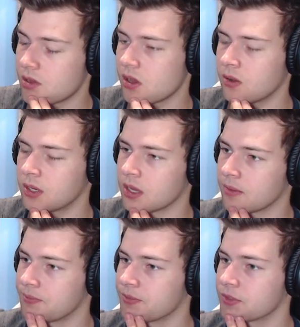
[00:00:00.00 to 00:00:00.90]
Okay,
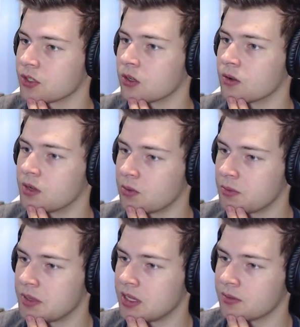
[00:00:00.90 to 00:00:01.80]
so it would
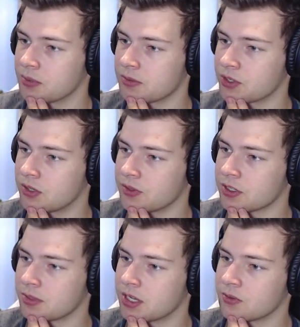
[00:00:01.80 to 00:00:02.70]
be pretty much always
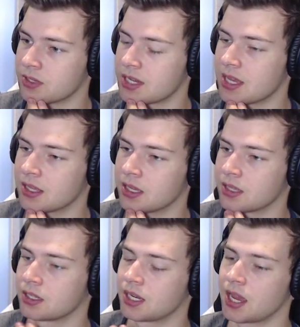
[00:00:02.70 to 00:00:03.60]
applied to
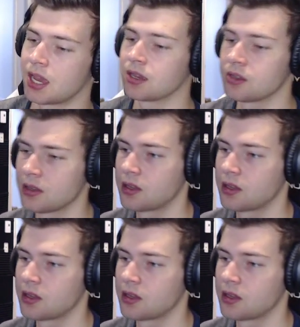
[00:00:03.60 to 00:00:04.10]
the tank.